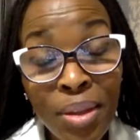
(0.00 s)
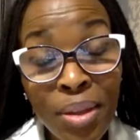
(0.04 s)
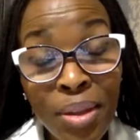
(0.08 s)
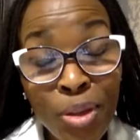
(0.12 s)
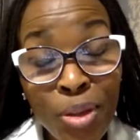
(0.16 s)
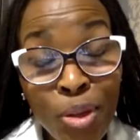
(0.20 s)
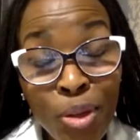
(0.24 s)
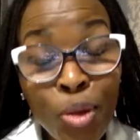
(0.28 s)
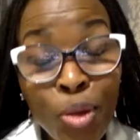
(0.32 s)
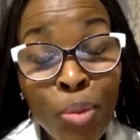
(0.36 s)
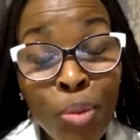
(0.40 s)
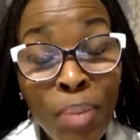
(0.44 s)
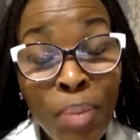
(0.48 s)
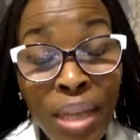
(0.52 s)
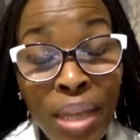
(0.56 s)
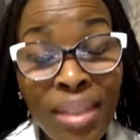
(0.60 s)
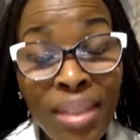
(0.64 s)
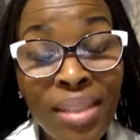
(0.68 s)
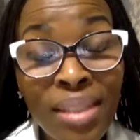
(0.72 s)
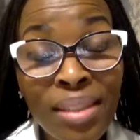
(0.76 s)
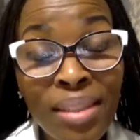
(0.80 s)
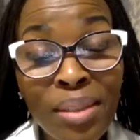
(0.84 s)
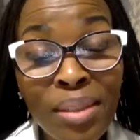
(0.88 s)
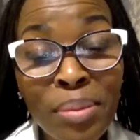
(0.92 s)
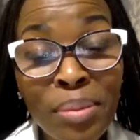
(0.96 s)
you might
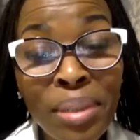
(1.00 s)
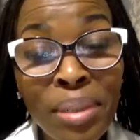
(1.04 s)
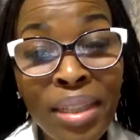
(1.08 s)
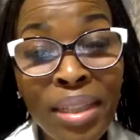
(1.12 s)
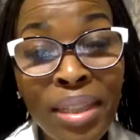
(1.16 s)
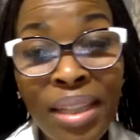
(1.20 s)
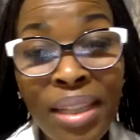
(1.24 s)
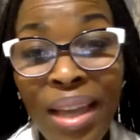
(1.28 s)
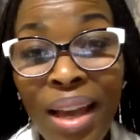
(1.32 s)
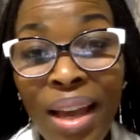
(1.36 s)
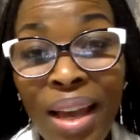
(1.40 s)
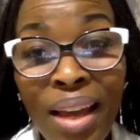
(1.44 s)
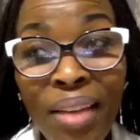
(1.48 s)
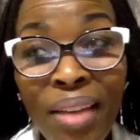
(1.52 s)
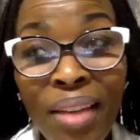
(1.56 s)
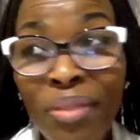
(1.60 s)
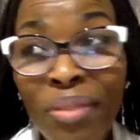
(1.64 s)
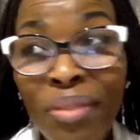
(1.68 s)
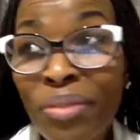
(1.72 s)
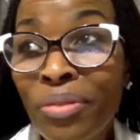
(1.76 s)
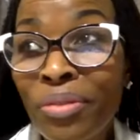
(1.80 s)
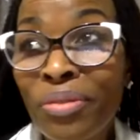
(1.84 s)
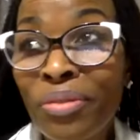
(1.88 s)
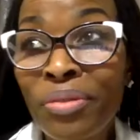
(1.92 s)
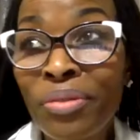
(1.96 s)
still be alive
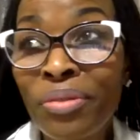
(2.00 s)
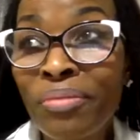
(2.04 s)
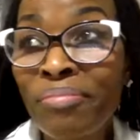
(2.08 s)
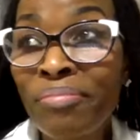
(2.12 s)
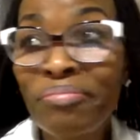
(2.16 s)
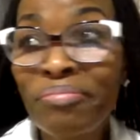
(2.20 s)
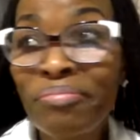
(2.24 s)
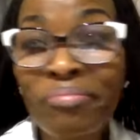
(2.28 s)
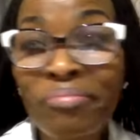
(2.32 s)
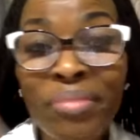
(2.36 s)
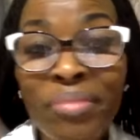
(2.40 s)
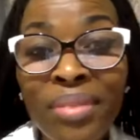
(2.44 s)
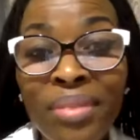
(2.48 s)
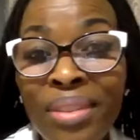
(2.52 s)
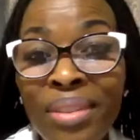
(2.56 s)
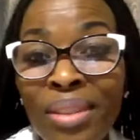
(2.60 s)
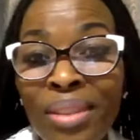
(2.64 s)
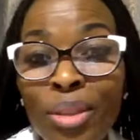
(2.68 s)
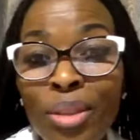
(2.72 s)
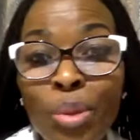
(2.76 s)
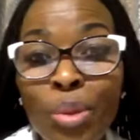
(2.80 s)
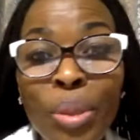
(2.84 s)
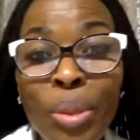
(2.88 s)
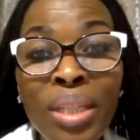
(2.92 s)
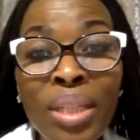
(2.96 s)

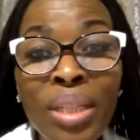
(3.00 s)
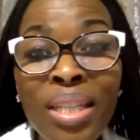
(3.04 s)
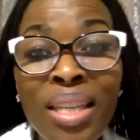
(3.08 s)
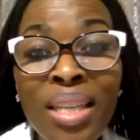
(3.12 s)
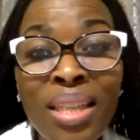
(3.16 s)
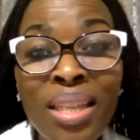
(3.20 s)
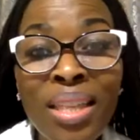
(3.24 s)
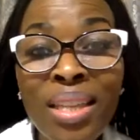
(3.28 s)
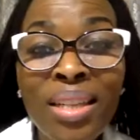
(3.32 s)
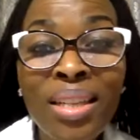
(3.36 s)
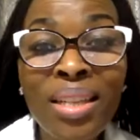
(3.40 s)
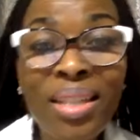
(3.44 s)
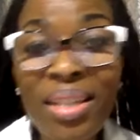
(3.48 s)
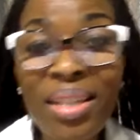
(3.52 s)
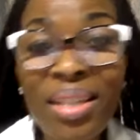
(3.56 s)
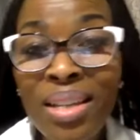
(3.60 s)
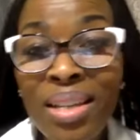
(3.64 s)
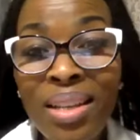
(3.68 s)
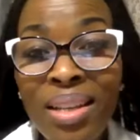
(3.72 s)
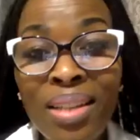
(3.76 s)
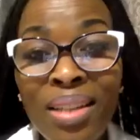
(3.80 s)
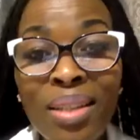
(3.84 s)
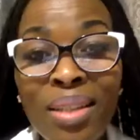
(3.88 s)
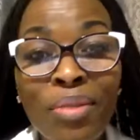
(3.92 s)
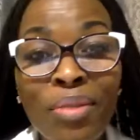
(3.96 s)
20, 30
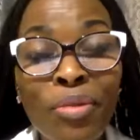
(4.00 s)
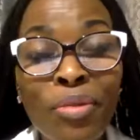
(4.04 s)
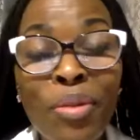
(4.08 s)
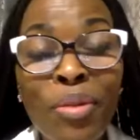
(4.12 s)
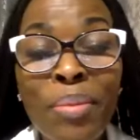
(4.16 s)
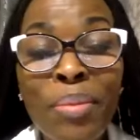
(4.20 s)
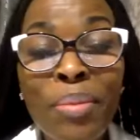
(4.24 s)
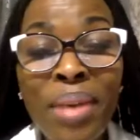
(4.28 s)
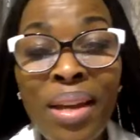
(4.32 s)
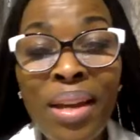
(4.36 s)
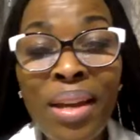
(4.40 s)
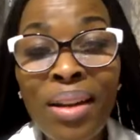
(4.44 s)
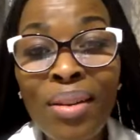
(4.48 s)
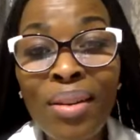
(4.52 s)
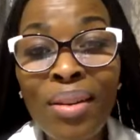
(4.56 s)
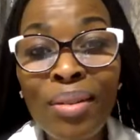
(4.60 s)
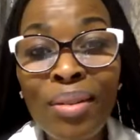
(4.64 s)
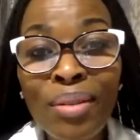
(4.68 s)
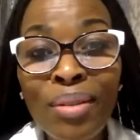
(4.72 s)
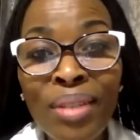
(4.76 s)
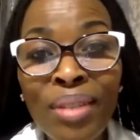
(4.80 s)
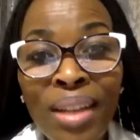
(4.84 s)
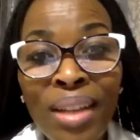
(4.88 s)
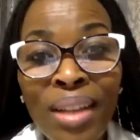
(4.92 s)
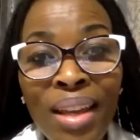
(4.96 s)
years from
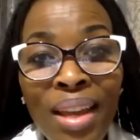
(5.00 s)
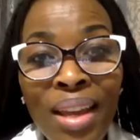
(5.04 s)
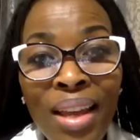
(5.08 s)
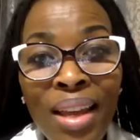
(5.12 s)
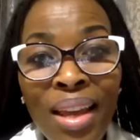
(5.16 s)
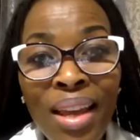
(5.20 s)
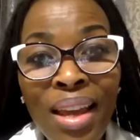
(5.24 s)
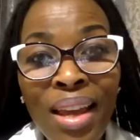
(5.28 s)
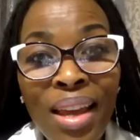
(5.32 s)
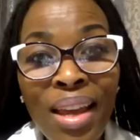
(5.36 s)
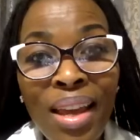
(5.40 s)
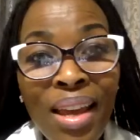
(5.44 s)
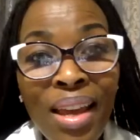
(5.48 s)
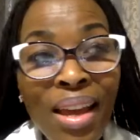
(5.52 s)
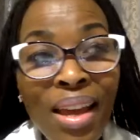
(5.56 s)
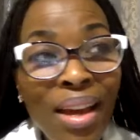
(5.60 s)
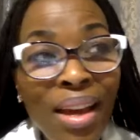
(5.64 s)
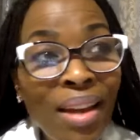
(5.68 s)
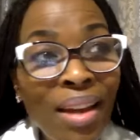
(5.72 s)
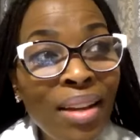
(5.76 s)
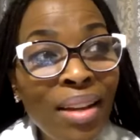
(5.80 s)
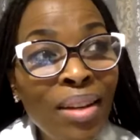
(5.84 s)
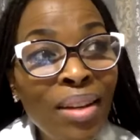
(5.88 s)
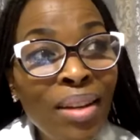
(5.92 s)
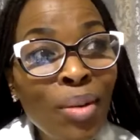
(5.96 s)
now.
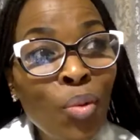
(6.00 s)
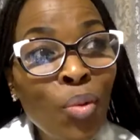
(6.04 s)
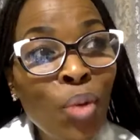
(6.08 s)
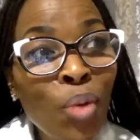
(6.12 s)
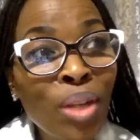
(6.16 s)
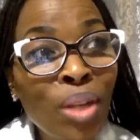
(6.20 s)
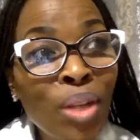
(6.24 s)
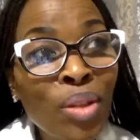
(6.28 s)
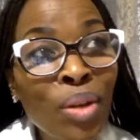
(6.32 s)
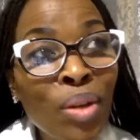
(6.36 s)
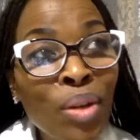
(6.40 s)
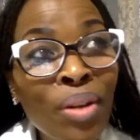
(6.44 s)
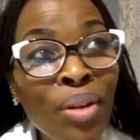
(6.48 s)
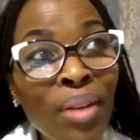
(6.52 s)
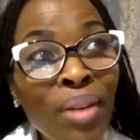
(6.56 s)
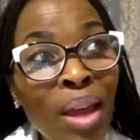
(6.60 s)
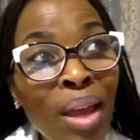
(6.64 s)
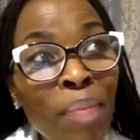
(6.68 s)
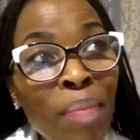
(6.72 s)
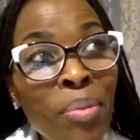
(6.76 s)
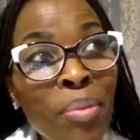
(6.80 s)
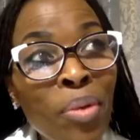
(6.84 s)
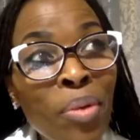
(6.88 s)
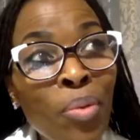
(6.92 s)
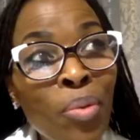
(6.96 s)
And what's going to
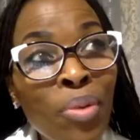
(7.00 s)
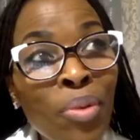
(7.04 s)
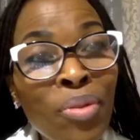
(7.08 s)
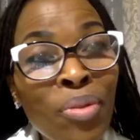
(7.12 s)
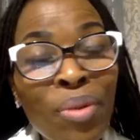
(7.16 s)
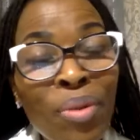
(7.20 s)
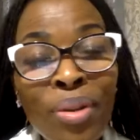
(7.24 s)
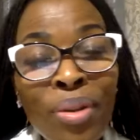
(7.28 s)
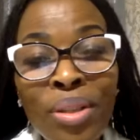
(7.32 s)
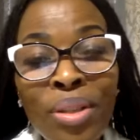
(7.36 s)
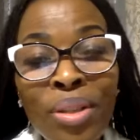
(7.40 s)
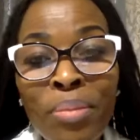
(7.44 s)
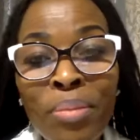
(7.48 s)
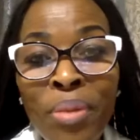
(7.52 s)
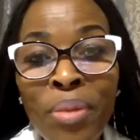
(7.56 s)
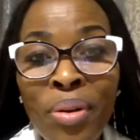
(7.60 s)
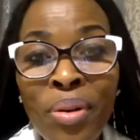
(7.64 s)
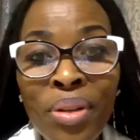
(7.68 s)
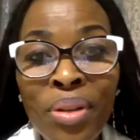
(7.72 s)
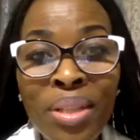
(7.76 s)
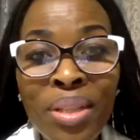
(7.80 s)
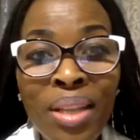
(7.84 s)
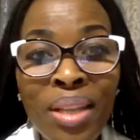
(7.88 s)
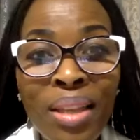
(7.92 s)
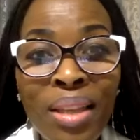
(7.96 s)
happen with Roxy
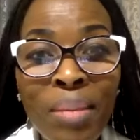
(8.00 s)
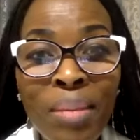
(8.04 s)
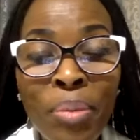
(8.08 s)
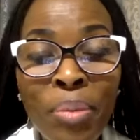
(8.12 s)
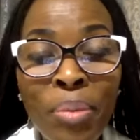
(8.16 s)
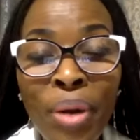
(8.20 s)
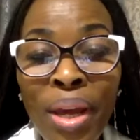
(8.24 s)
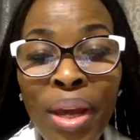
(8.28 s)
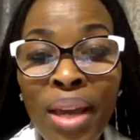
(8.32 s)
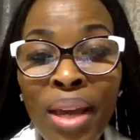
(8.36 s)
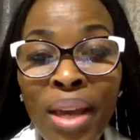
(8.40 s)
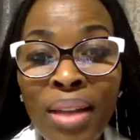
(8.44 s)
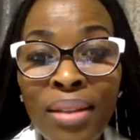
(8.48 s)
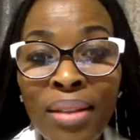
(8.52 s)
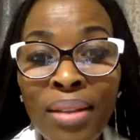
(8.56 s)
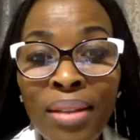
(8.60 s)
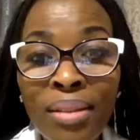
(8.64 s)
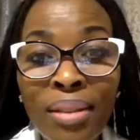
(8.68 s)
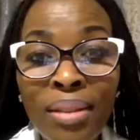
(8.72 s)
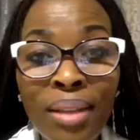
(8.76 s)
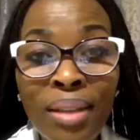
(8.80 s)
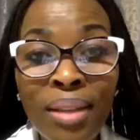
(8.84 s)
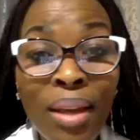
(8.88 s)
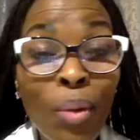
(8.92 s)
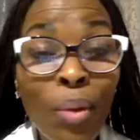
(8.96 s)
Marosa, the brand?
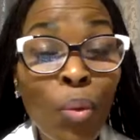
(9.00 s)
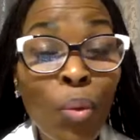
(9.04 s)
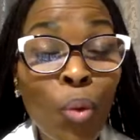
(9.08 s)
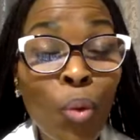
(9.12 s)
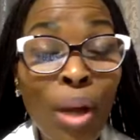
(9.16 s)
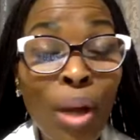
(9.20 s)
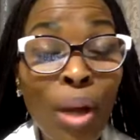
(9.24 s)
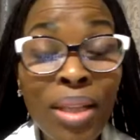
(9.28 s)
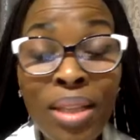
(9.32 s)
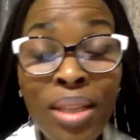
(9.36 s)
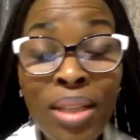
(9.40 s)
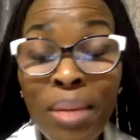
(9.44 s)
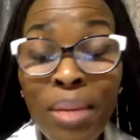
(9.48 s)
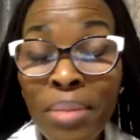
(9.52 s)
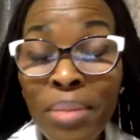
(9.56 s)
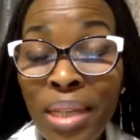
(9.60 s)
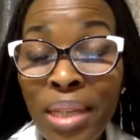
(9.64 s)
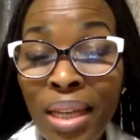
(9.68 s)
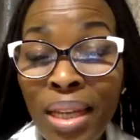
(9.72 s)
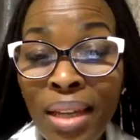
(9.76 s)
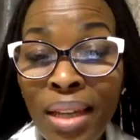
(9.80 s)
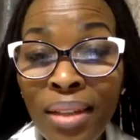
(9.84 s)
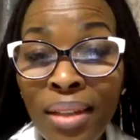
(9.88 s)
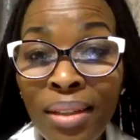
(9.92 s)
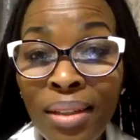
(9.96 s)
Once I'm
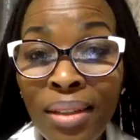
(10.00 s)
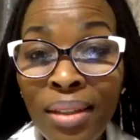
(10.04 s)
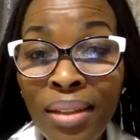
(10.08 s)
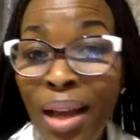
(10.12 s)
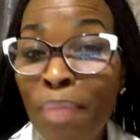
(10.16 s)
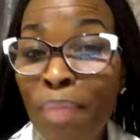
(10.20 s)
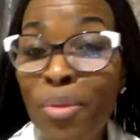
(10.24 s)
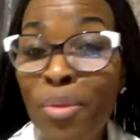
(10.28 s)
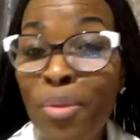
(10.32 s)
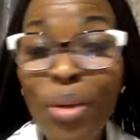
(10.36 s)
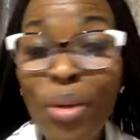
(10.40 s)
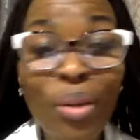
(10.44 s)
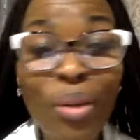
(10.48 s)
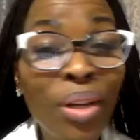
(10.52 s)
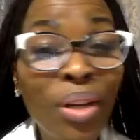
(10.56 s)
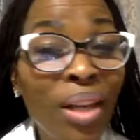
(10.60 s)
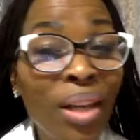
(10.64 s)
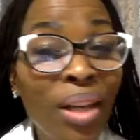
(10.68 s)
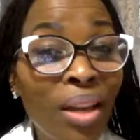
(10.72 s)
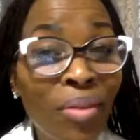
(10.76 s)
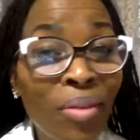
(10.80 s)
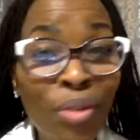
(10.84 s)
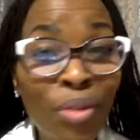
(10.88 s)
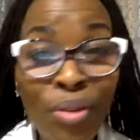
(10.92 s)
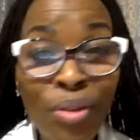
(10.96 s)
dead, I'm not going
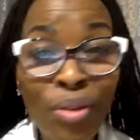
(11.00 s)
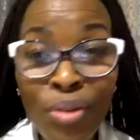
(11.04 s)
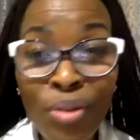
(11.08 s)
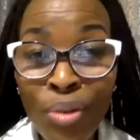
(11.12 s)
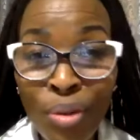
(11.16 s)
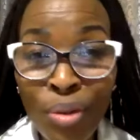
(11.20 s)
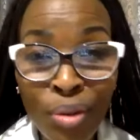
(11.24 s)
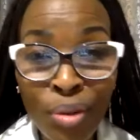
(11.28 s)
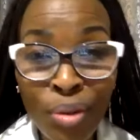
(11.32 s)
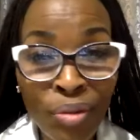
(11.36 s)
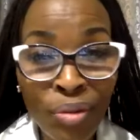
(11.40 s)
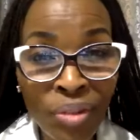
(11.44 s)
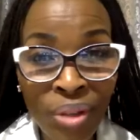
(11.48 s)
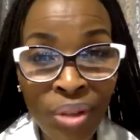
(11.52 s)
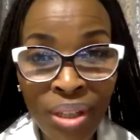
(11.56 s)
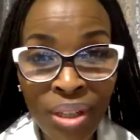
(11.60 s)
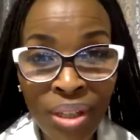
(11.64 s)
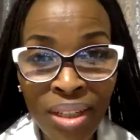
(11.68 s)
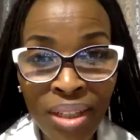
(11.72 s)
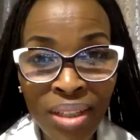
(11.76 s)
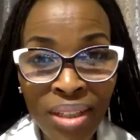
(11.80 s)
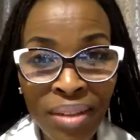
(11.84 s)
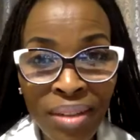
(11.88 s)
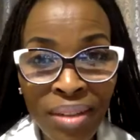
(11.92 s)
to have control over it.